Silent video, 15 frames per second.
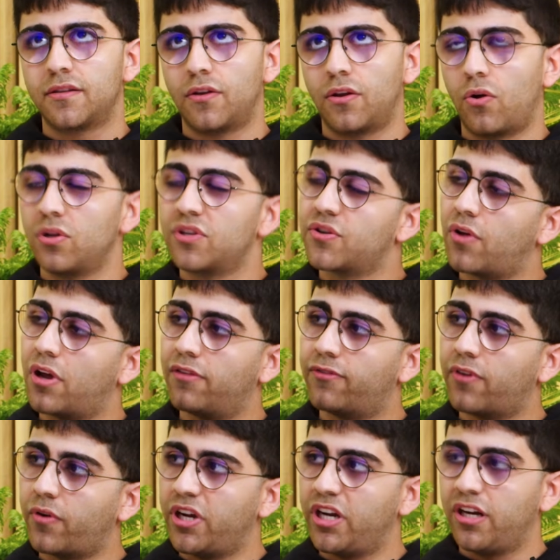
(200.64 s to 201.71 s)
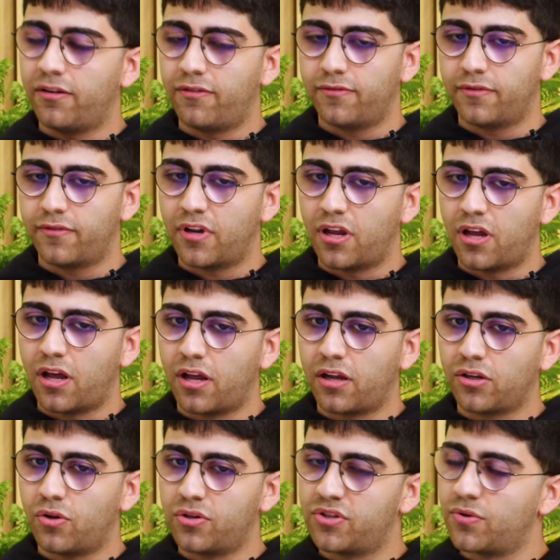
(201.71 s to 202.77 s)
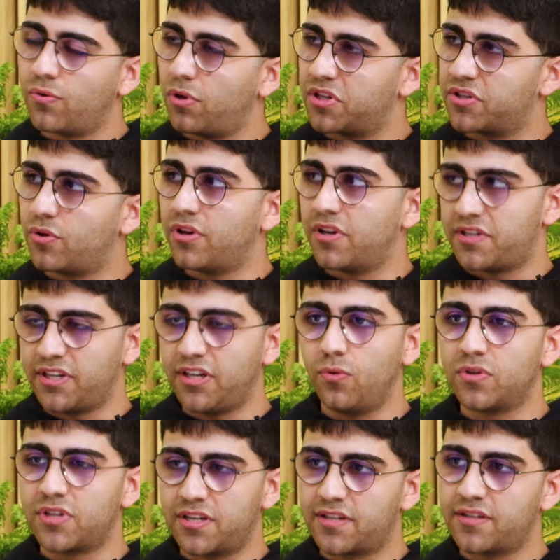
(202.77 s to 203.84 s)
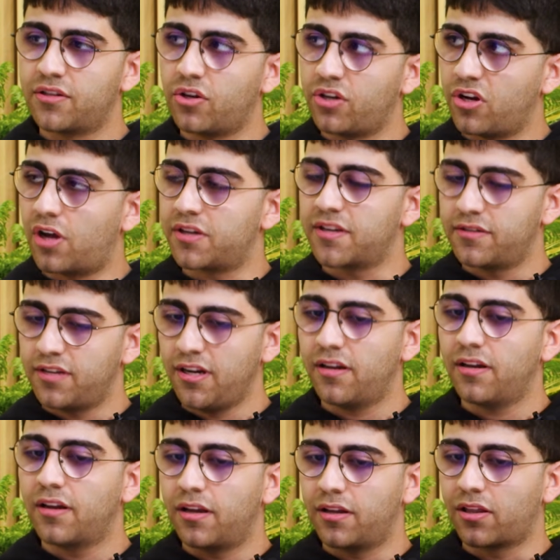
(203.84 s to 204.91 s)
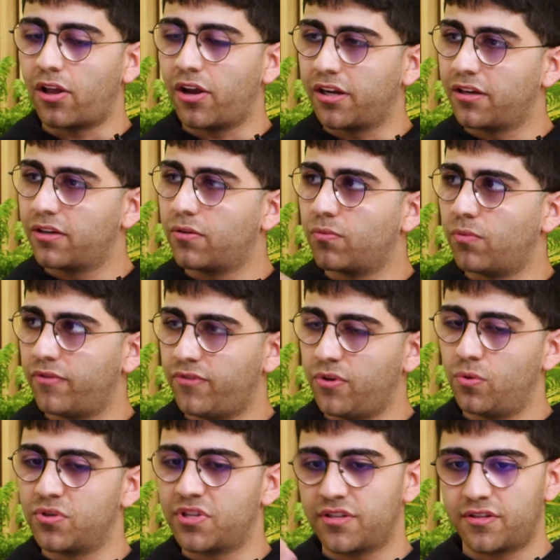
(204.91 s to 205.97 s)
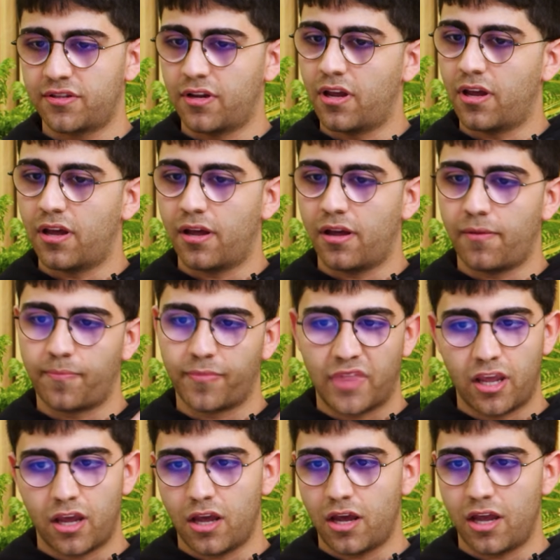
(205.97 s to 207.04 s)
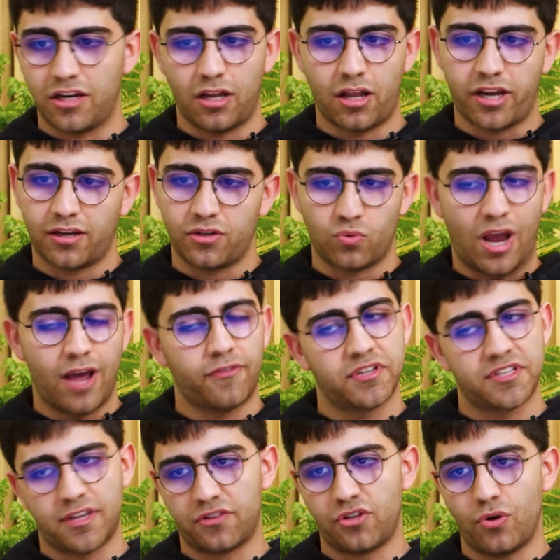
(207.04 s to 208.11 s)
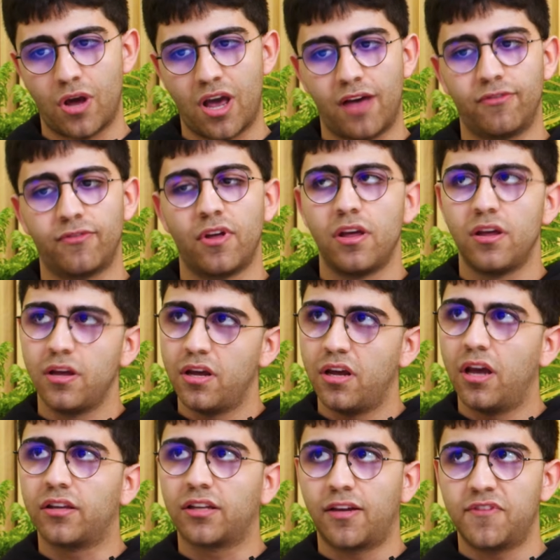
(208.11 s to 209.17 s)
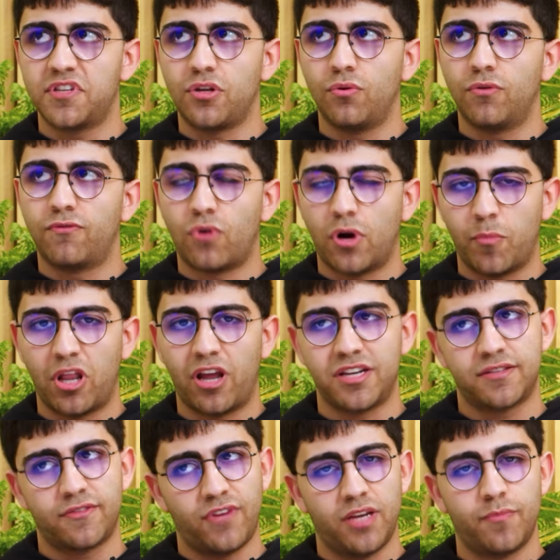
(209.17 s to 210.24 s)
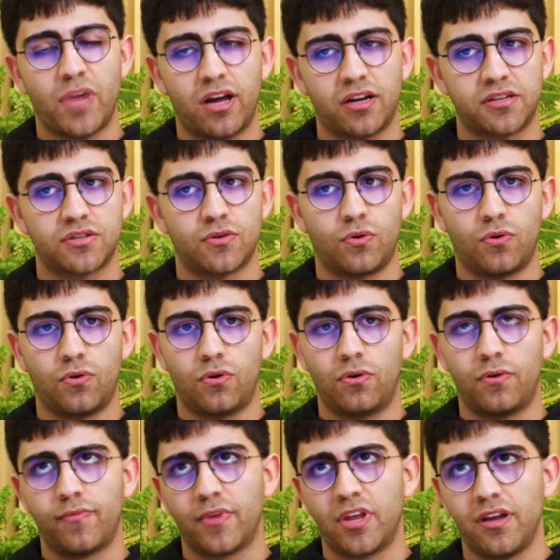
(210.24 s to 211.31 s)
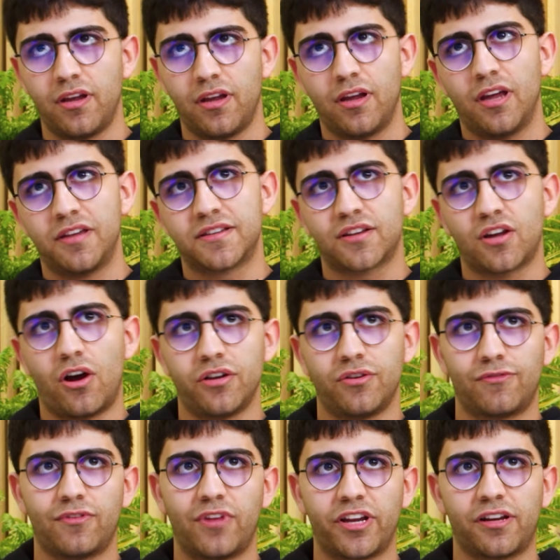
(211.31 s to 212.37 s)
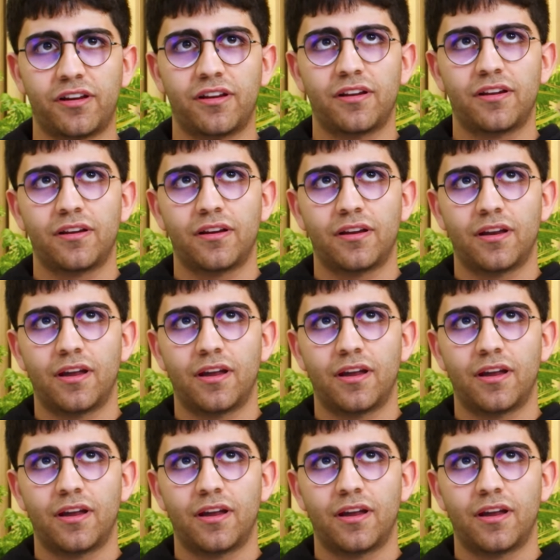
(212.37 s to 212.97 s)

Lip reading: Also, a very good tool students use is Studiosity. It like reviews any like drafts that you have. It gives you formalized feedback, so it's kind of like